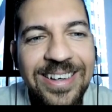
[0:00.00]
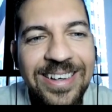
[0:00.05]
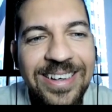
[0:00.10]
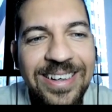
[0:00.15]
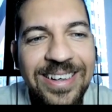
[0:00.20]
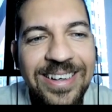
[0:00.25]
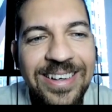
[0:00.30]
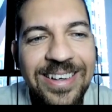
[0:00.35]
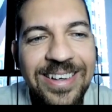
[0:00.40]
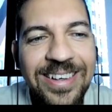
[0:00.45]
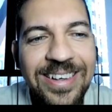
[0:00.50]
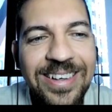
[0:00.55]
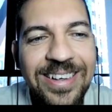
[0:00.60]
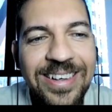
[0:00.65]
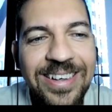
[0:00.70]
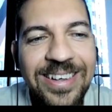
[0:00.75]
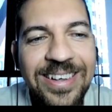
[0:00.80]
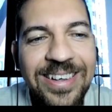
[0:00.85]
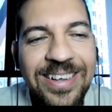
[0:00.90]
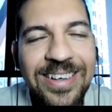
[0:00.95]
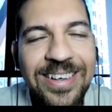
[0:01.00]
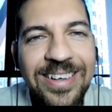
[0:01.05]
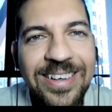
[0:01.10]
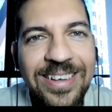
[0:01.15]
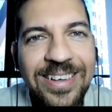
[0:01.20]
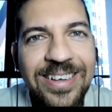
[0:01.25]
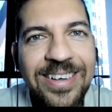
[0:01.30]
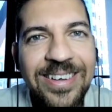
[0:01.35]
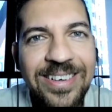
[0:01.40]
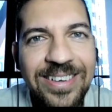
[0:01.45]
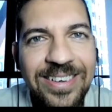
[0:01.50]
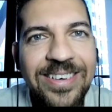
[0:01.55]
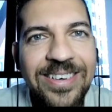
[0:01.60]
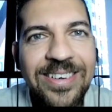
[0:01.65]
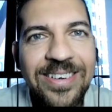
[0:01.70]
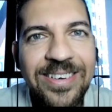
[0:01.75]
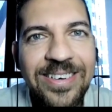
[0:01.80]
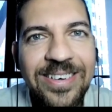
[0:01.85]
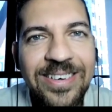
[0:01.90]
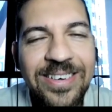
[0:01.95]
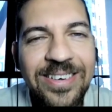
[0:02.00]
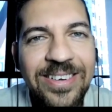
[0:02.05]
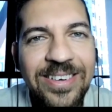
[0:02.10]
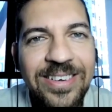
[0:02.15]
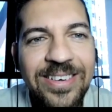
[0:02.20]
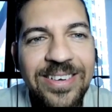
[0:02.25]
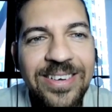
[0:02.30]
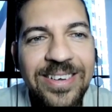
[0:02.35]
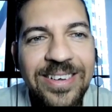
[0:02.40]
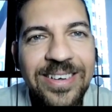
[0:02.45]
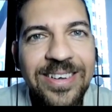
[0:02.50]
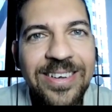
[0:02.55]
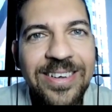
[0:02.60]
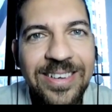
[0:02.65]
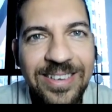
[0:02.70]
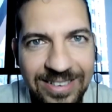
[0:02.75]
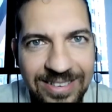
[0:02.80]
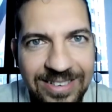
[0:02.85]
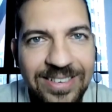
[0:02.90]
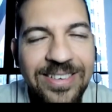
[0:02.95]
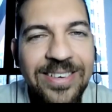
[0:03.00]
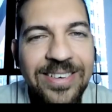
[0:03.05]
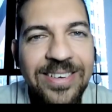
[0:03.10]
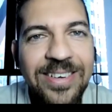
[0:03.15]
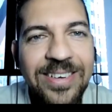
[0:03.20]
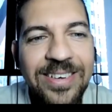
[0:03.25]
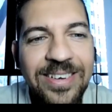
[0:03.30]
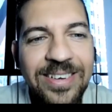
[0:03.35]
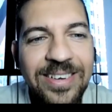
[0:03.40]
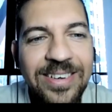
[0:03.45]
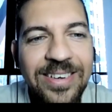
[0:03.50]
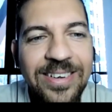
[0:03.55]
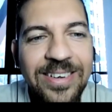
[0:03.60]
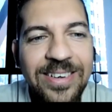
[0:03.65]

The person shown says nothing.